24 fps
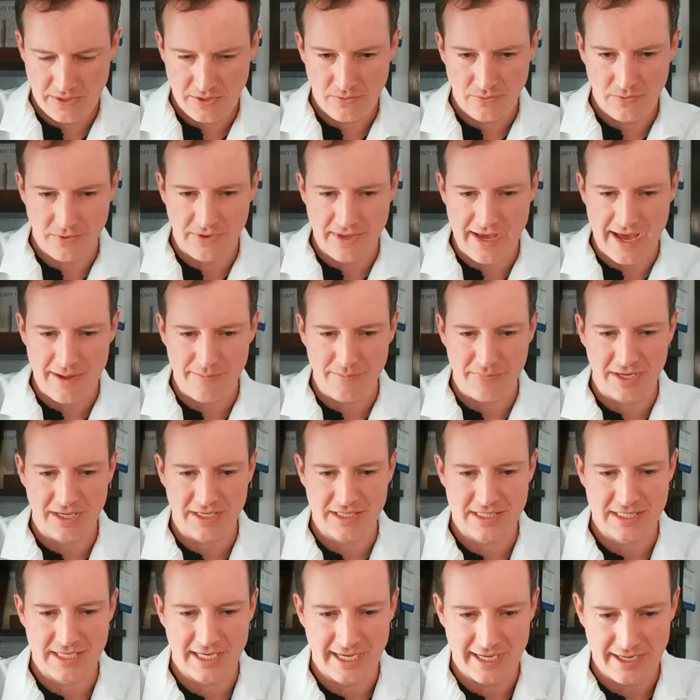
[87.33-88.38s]
With that
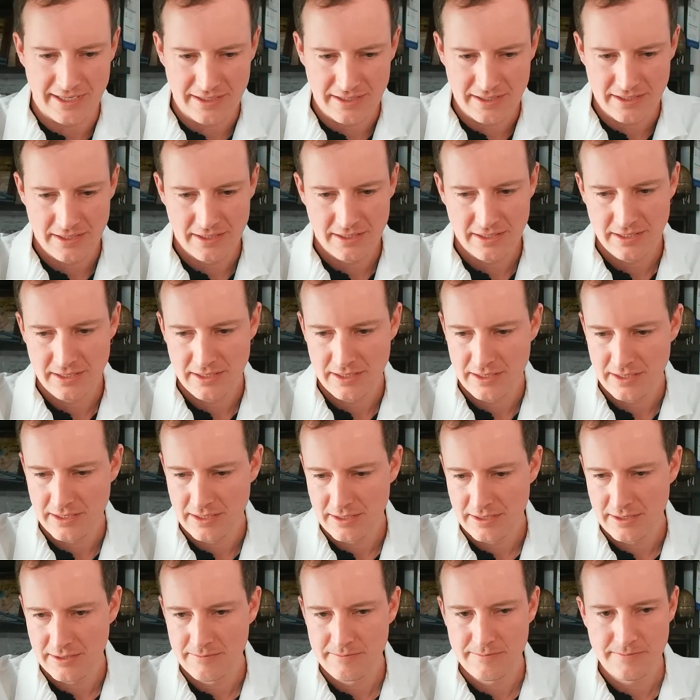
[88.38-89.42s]
being said,
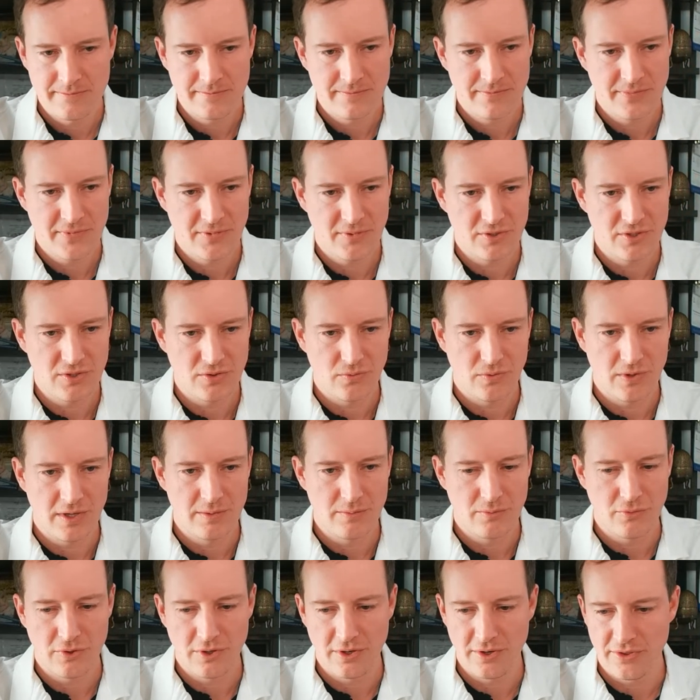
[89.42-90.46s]
I'm going to do
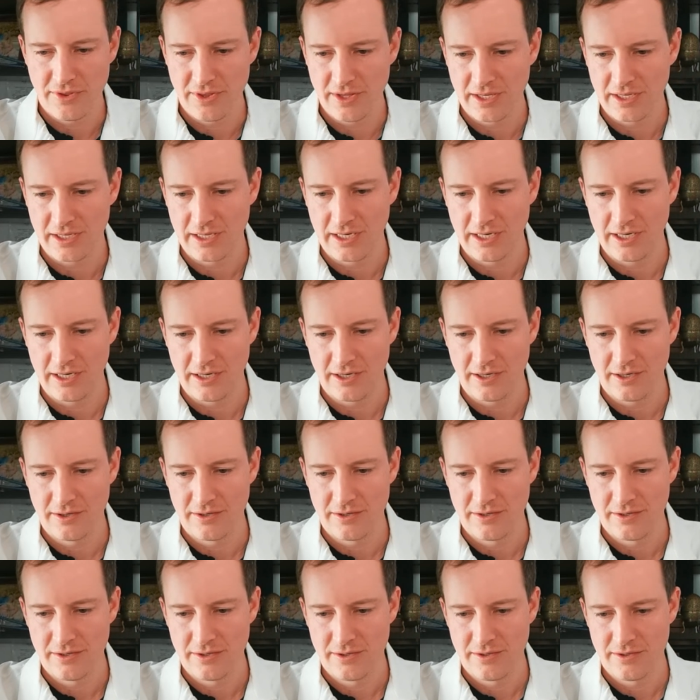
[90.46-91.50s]
one more thing here.
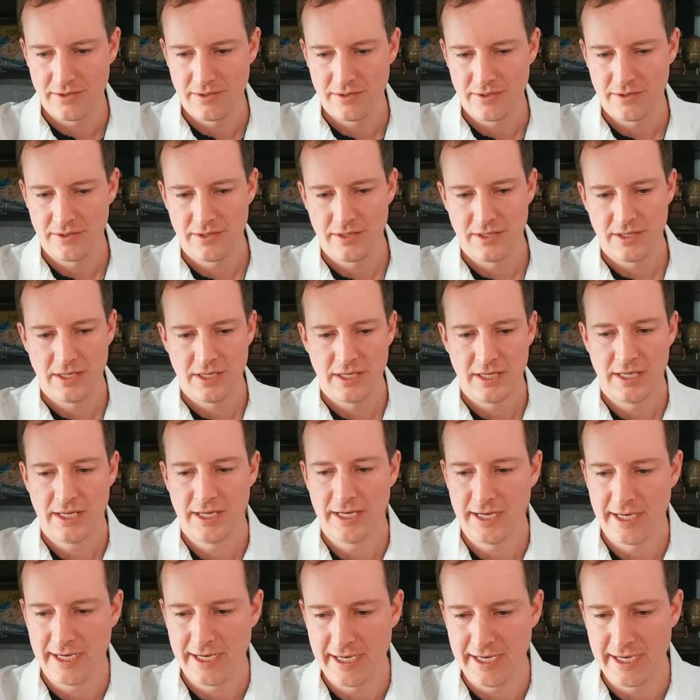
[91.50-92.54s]

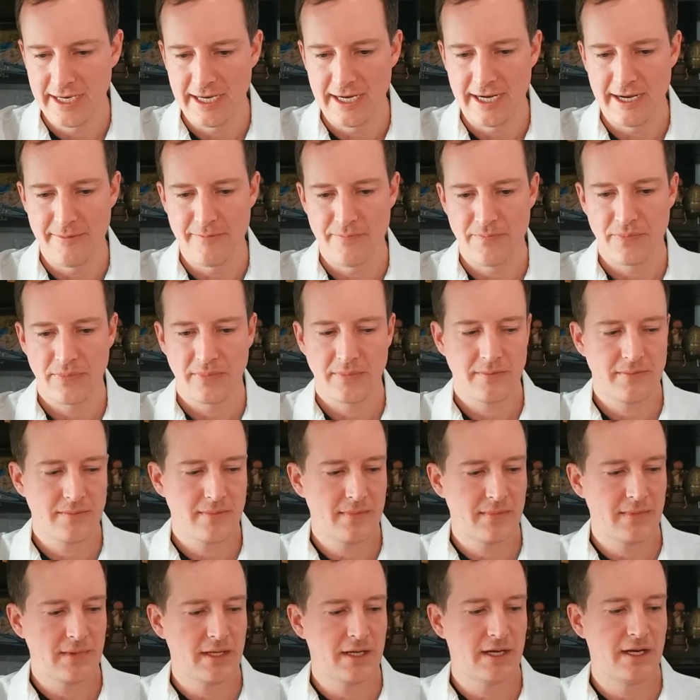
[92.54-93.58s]
Um,
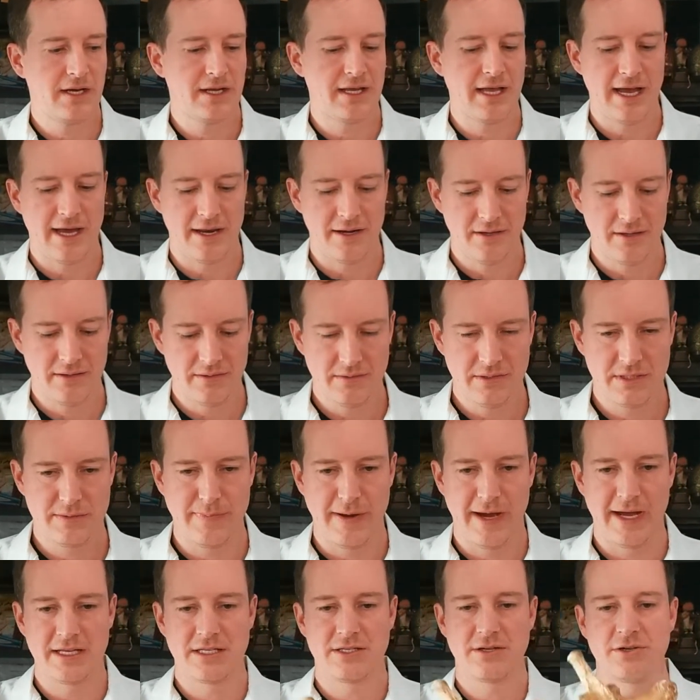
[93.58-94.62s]
again,
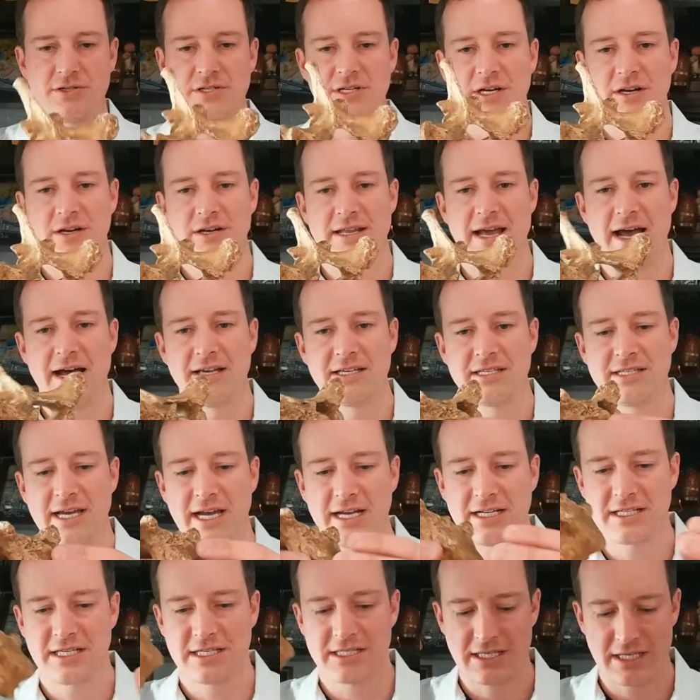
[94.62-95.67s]
spine surgeon here in Dallas,
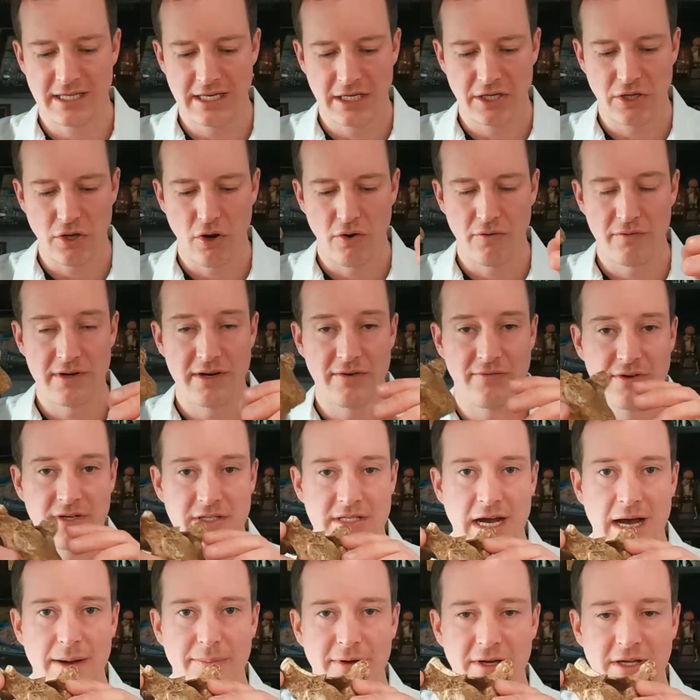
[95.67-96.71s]
Texas. I'm going to go over different
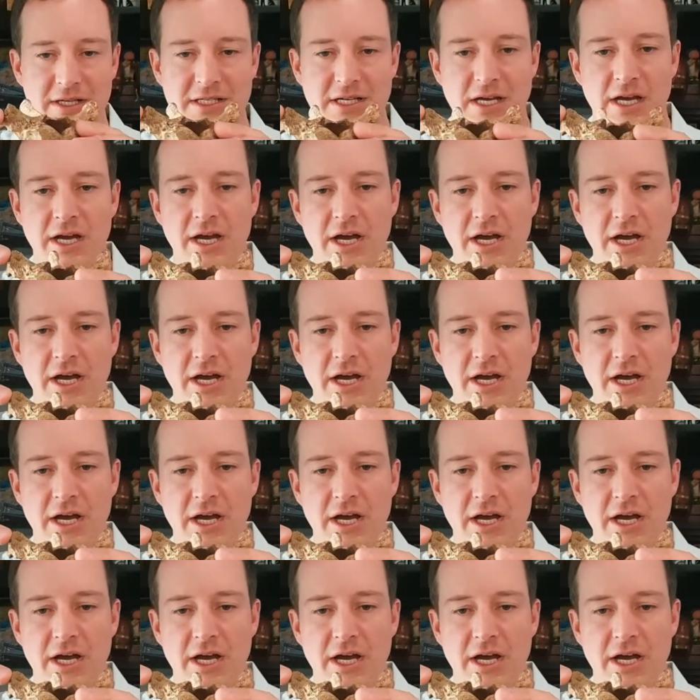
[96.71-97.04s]
topics.